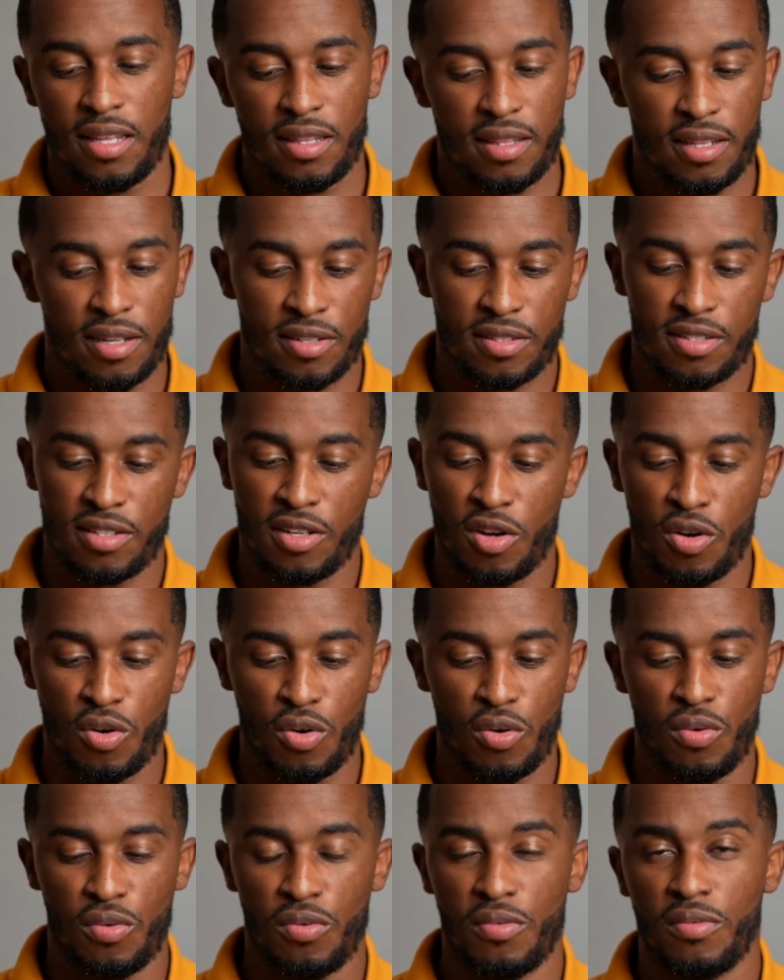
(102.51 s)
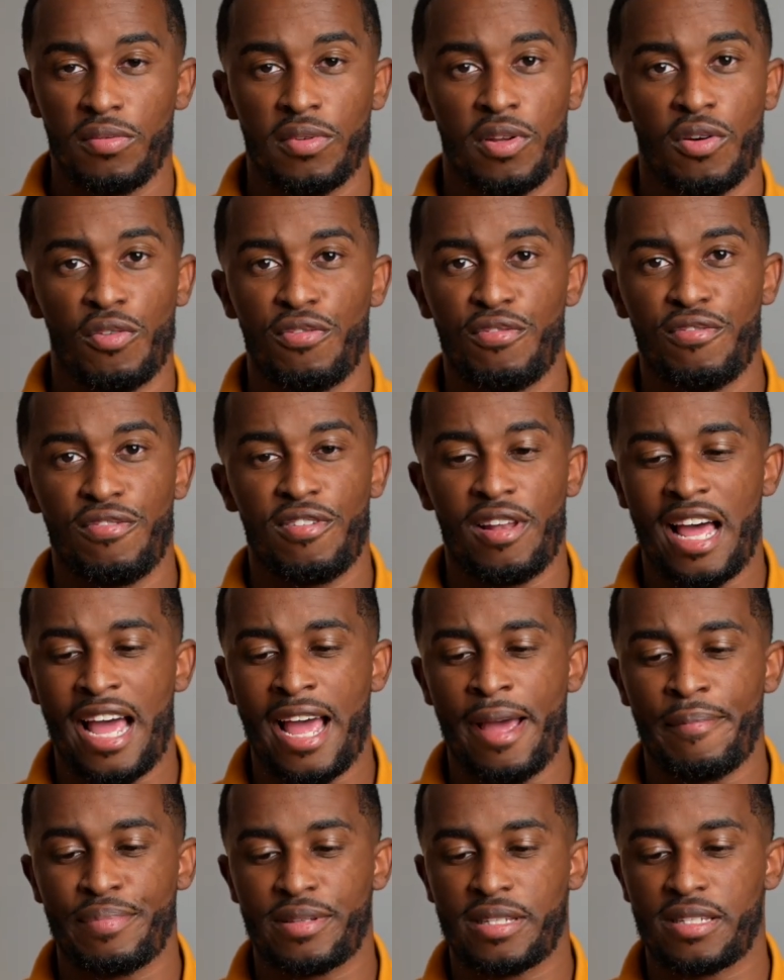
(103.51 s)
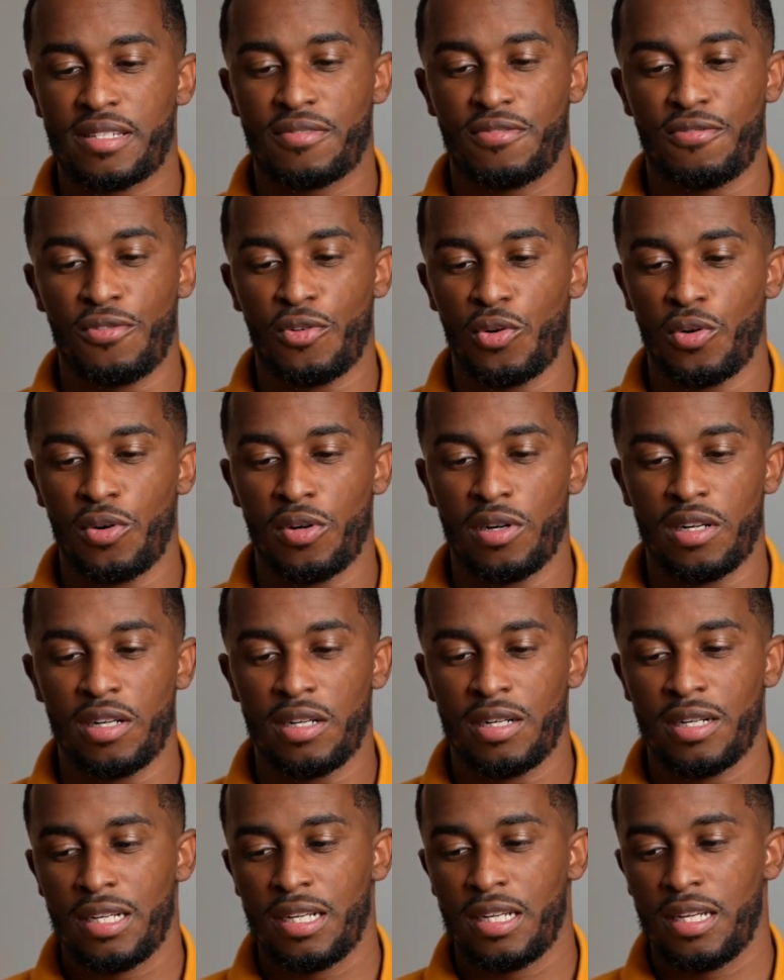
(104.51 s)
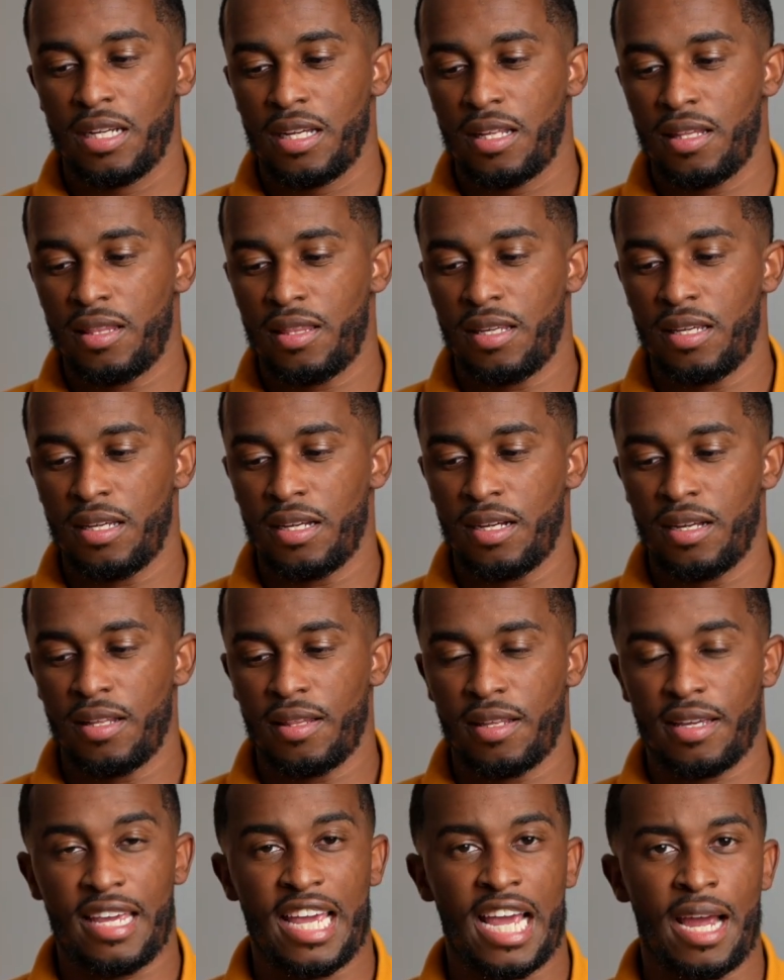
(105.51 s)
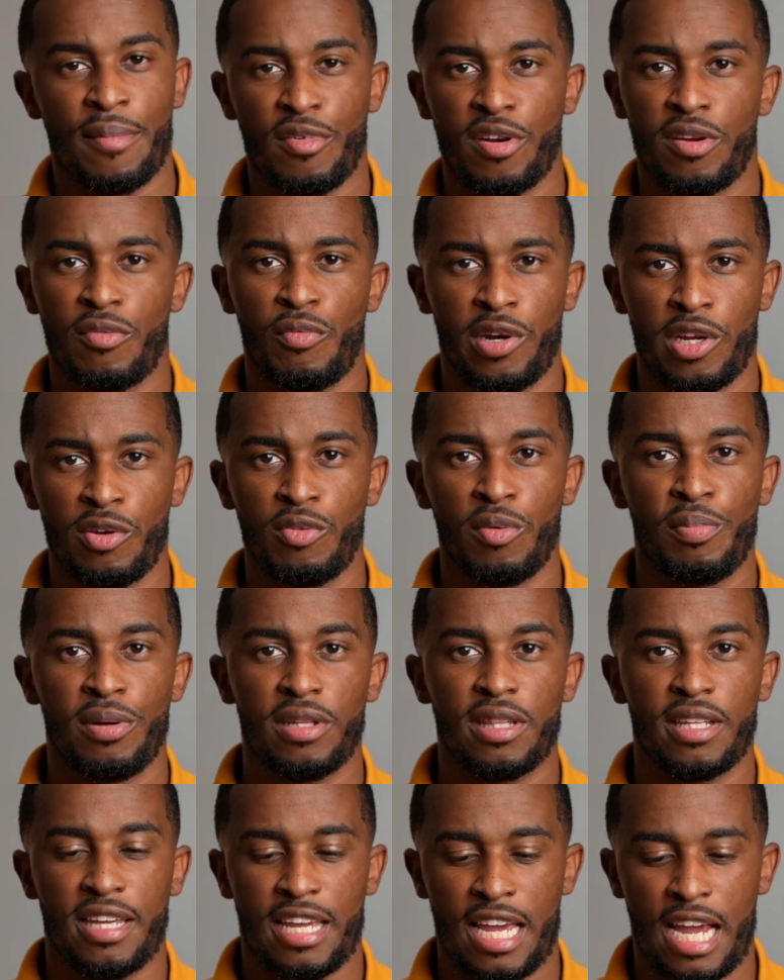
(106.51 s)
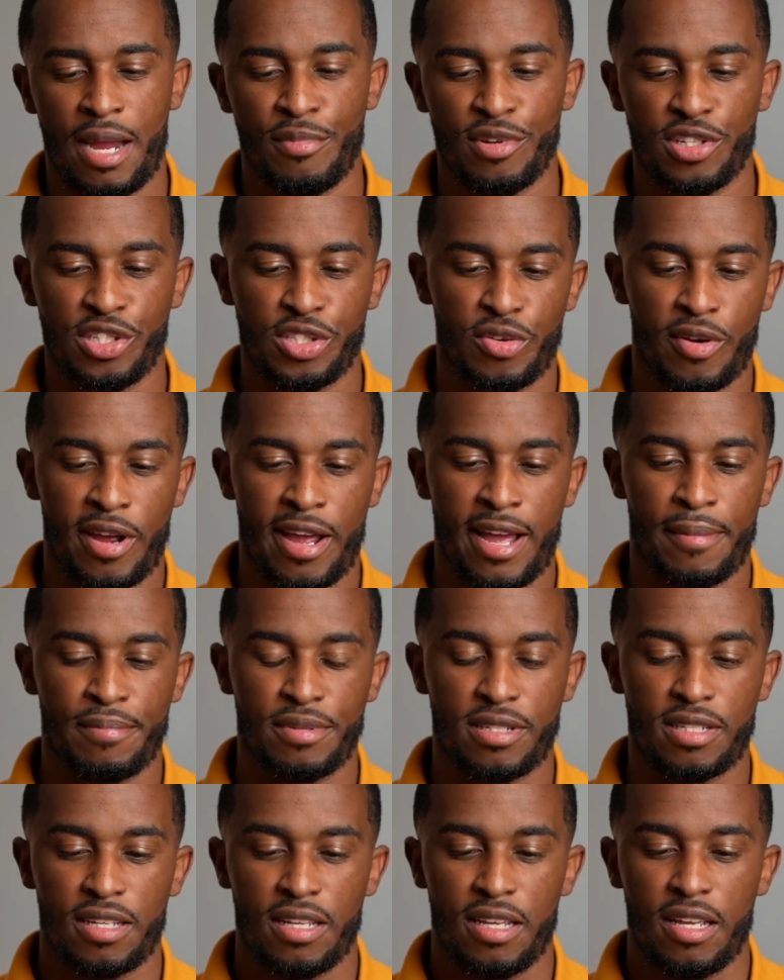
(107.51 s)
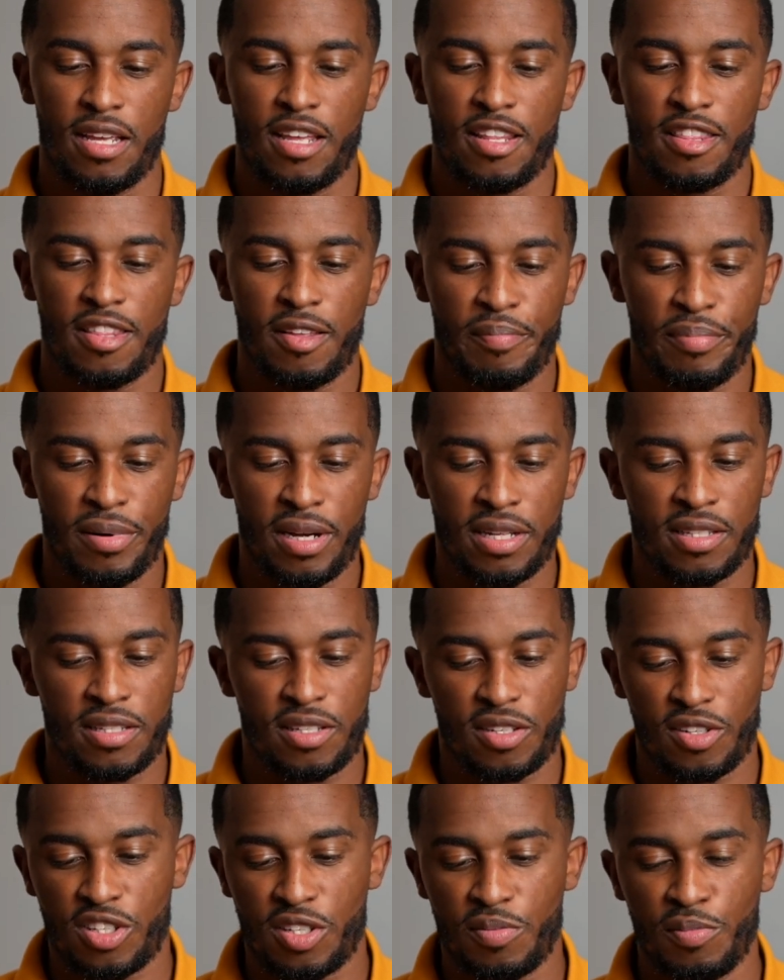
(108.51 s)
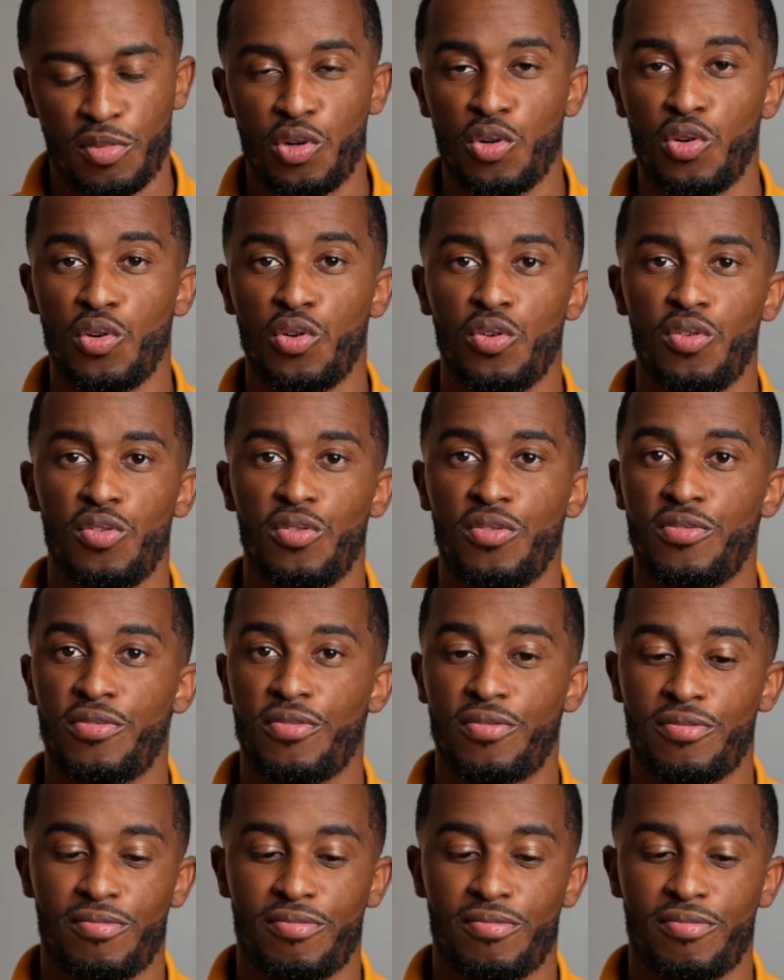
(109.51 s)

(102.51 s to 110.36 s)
There's no flaps for the camera where you would put the camera straps. The buttons are smooth.